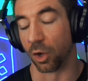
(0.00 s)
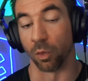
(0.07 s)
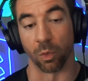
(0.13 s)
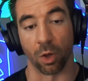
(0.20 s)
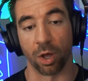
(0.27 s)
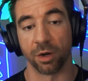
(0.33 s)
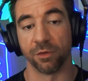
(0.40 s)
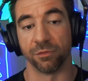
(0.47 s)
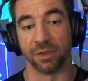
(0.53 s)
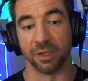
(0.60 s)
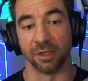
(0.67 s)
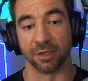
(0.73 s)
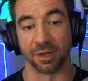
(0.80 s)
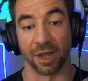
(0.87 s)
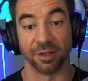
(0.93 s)
a lot of
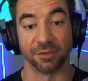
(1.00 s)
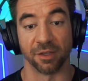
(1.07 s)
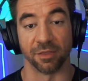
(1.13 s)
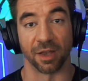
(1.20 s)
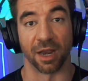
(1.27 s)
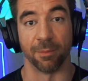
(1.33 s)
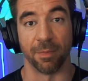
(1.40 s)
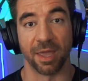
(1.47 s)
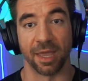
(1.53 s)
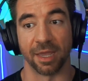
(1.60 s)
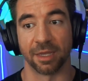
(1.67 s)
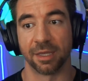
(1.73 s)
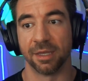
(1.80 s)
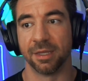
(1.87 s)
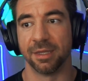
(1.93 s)
the content that I
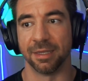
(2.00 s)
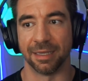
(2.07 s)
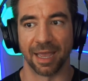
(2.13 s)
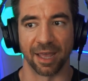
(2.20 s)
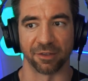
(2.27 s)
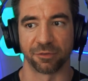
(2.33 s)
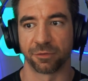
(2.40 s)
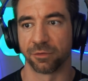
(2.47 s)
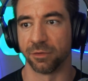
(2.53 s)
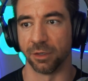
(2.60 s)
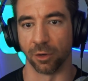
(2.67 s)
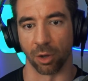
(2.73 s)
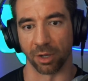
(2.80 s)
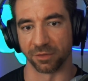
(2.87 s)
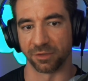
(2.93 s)
make, yes, you
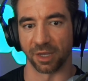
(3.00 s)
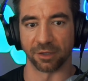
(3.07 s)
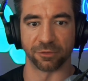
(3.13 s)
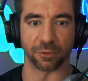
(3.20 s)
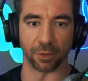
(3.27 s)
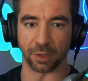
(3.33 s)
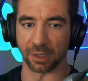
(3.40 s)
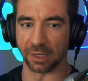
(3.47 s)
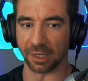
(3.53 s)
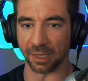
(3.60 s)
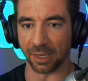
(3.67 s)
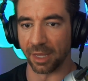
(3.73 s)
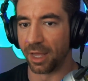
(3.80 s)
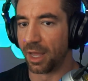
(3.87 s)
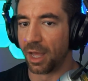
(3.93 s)
know, I take
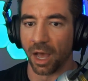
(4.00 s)
Solidity,